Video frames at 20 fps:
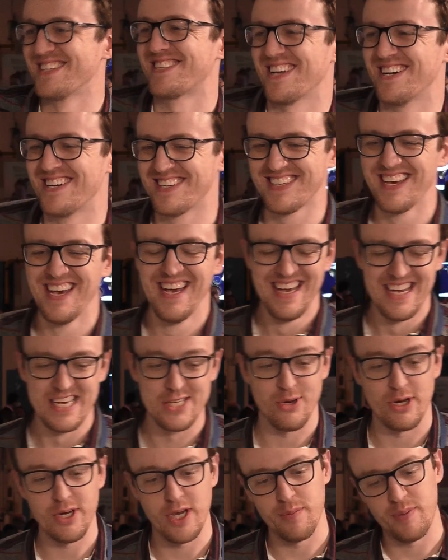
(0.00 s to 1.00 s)
So it's
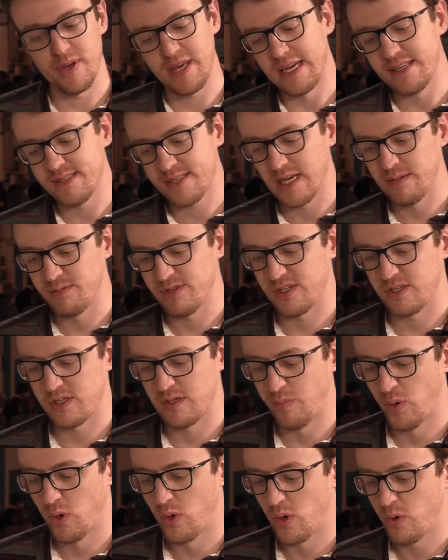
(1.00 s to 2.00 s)
quite good. But yeah, in terms of the
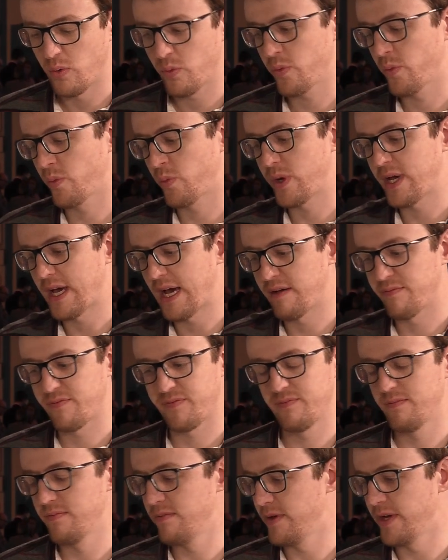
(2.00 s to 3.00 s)
support, we have
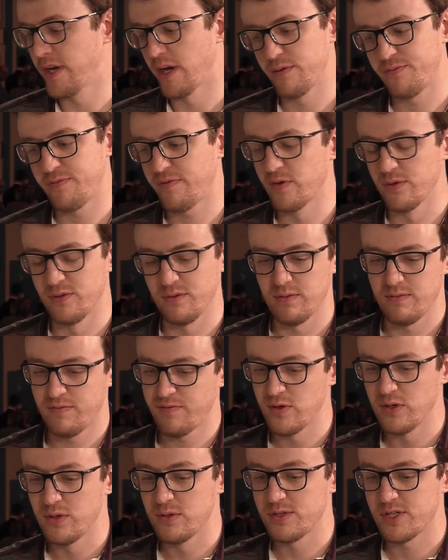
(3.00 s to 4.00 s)

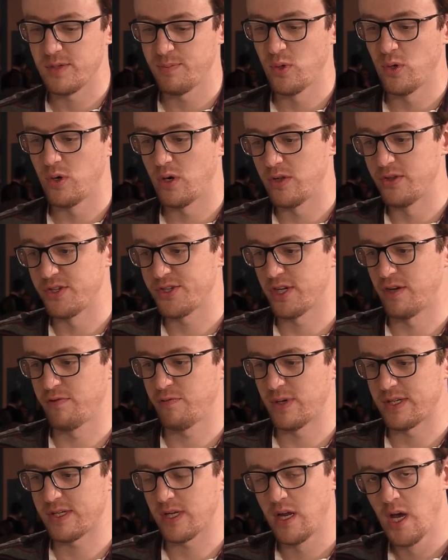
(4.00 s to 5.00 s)
full support on the
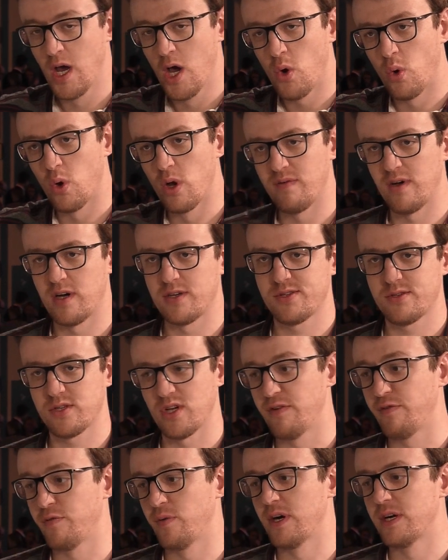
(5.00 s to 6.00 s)
software side. All of our
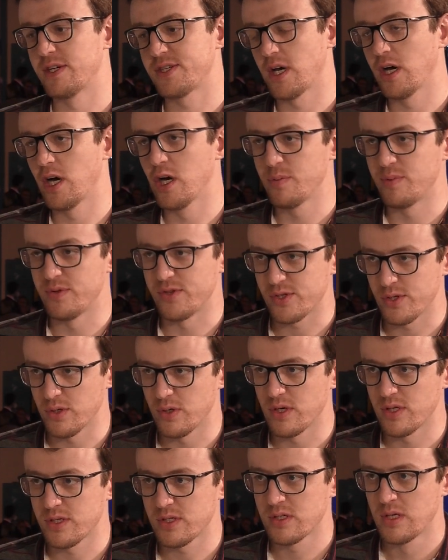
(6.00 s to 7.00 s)
software is open
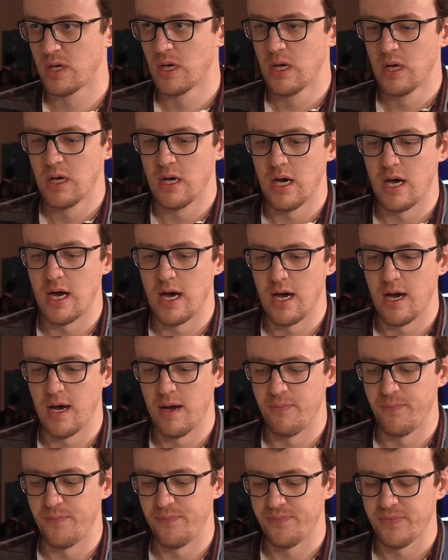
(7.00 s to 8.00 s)
source,
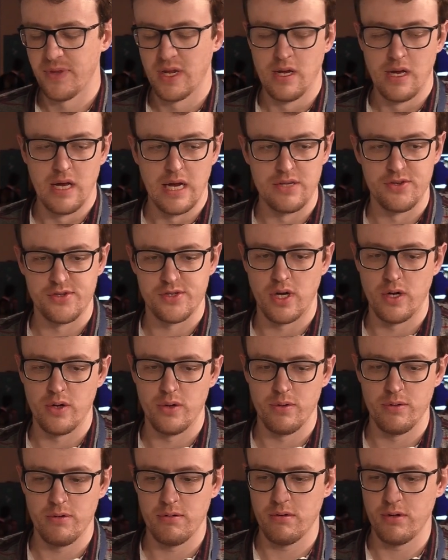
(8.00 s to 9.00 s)
and
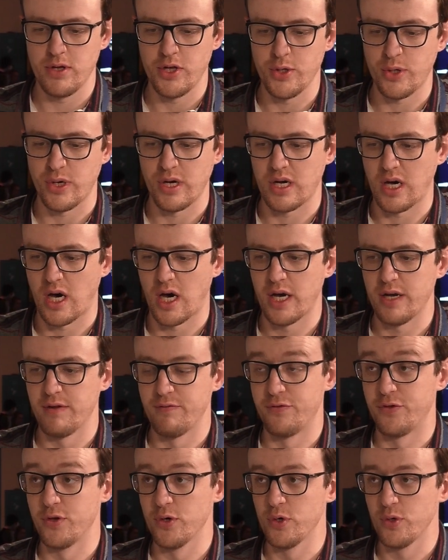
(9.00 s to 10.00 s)
so you can kind
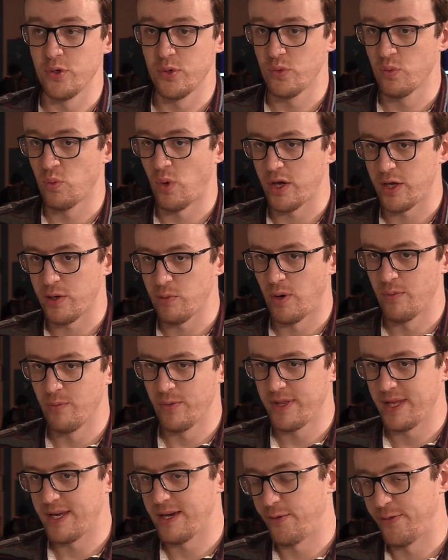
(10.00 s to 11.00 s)
of do what you want
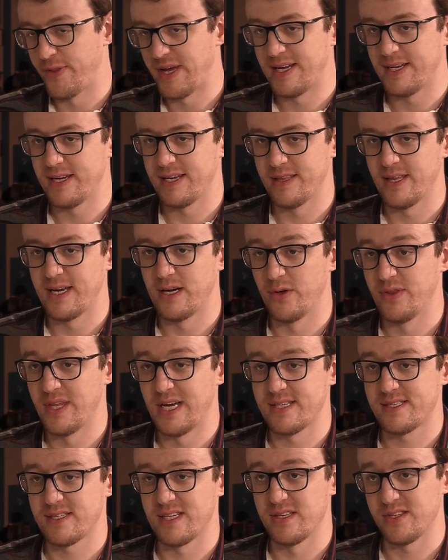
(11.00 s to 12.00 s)
with it on
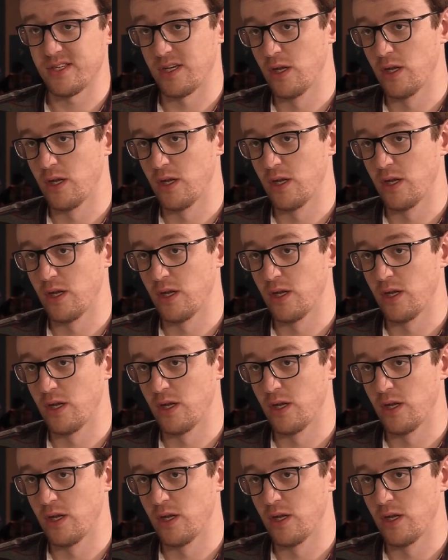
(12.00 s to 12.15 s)
that sense.